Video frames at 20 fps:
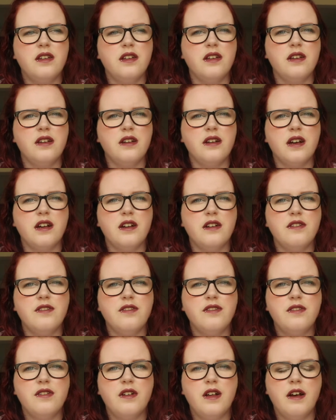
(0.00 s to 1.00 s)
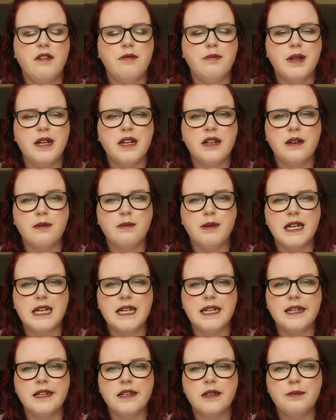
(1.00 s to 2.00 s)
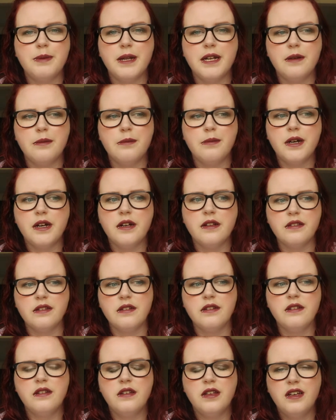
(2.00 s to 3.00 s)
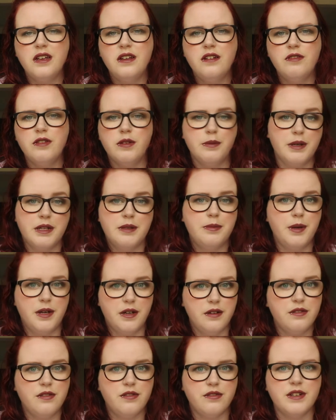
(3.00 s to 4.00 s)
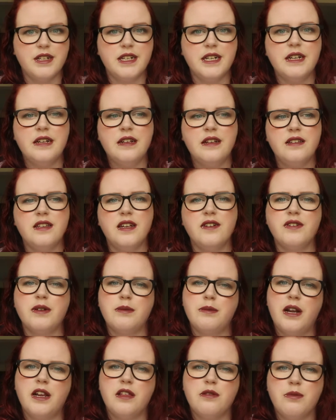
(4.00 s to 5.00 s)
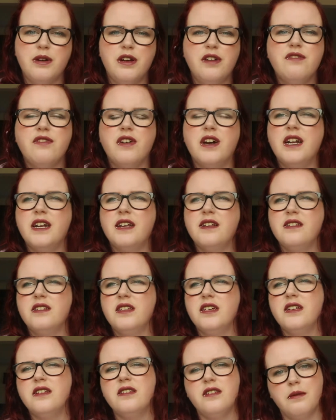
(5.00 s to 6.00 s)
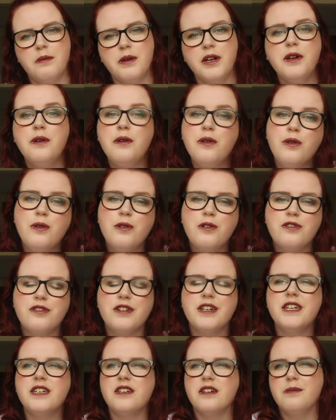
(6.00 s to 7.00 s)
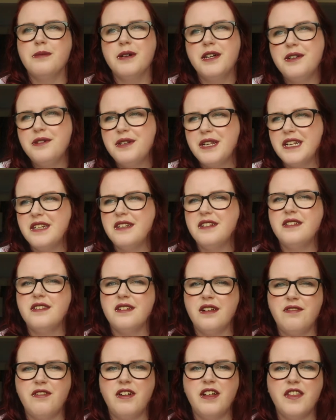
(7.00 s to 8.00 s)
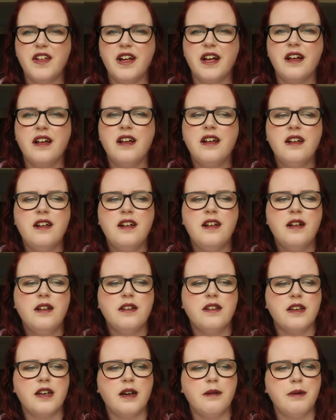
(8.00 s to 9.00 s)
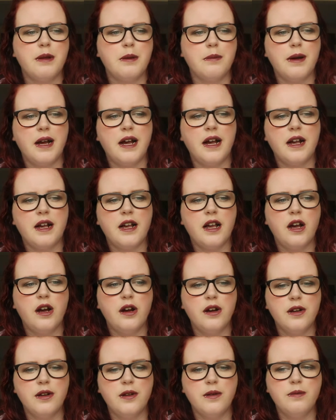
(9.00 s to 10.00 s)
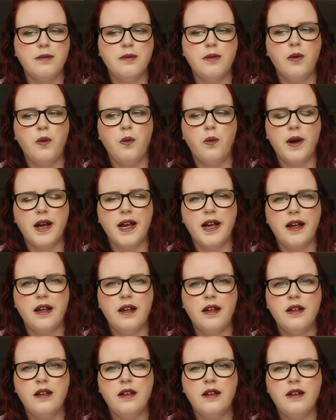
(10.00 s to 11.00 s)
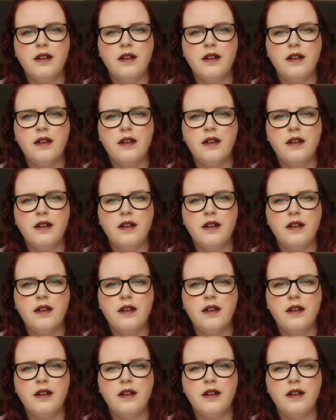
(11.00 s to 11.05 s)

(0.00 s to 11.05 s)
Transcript: to kind of have been a completely independent person for the best part of 3 years, having managed my own finances, done my own laundry, cooked my own dinners, stuff like that, to coming back home where